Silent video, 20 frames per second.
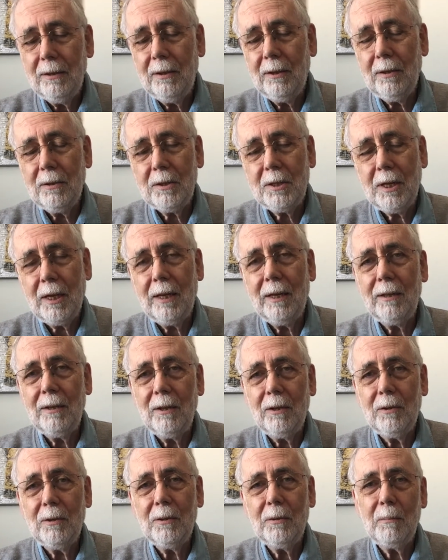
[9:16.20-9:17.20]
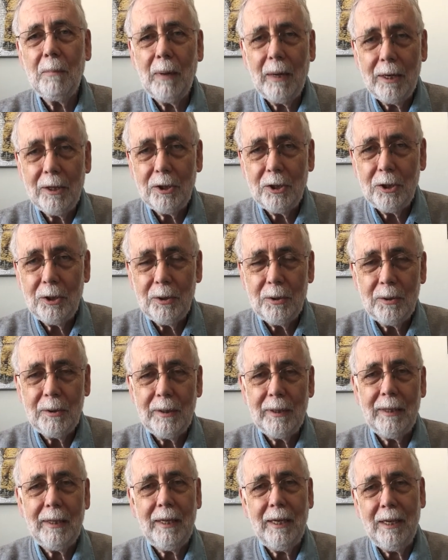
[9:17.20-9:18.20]
saying, the Lord bless you
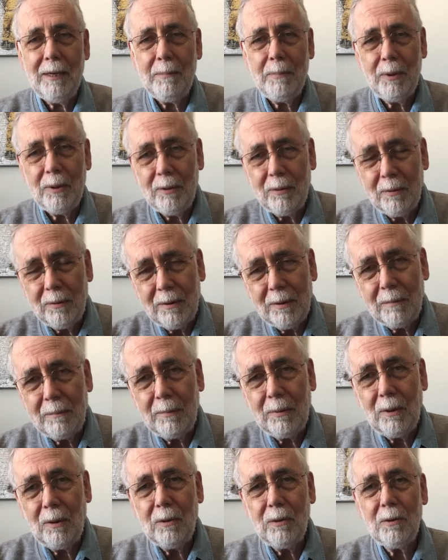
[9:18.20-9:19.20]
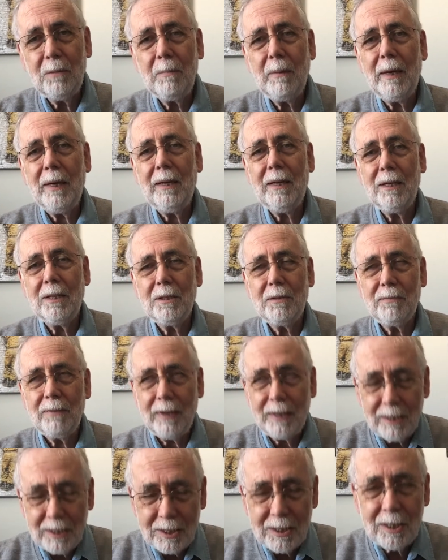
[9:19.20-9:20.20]
and keep you. The Lord make His
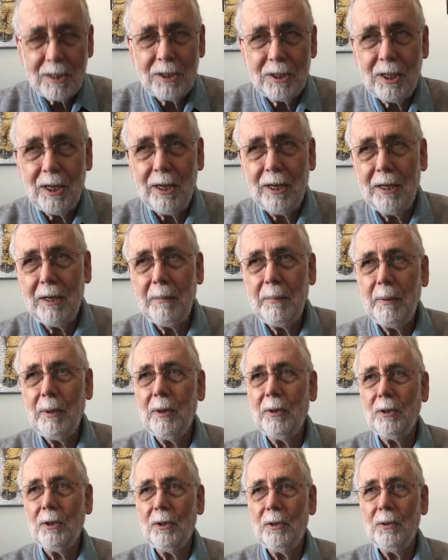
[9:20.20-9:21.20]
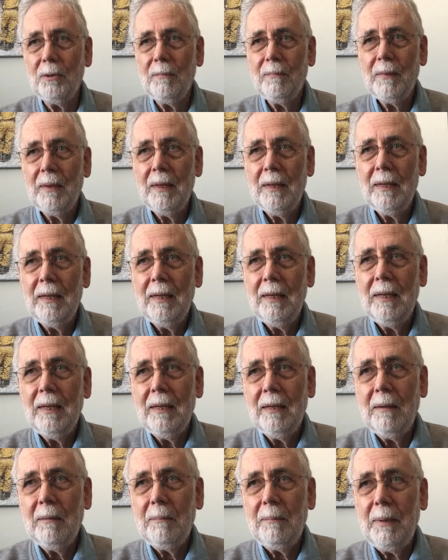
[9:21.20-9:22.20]
face to shine upon you
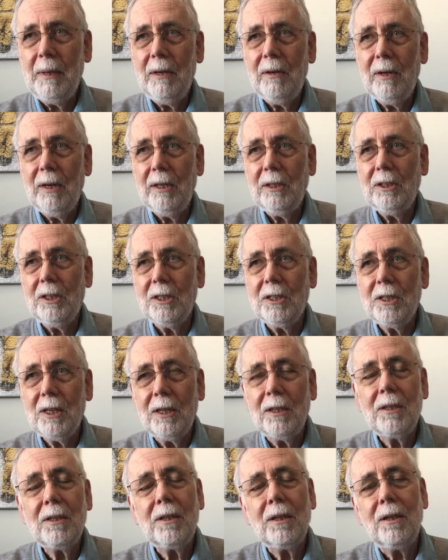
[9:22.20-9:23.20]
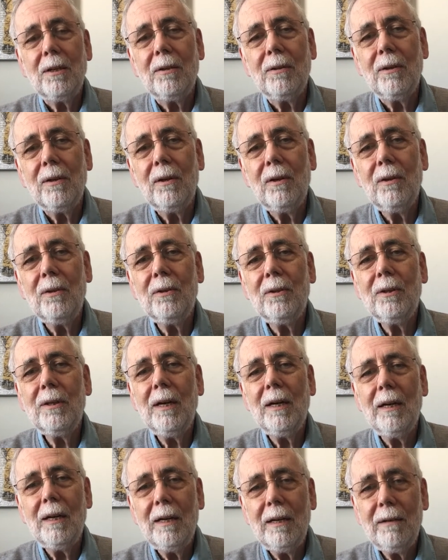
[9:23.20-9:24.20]
and be gracious unto you. The Lord
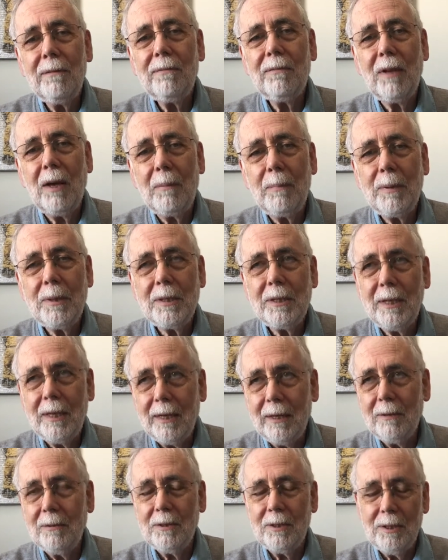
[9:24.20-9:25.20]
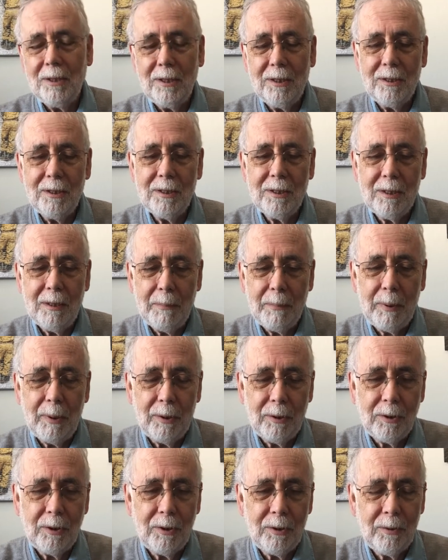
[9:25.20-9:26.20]
lift up His countenance
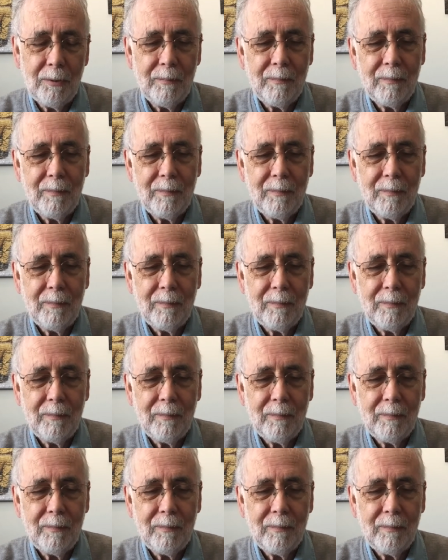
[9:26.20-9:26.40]
upon you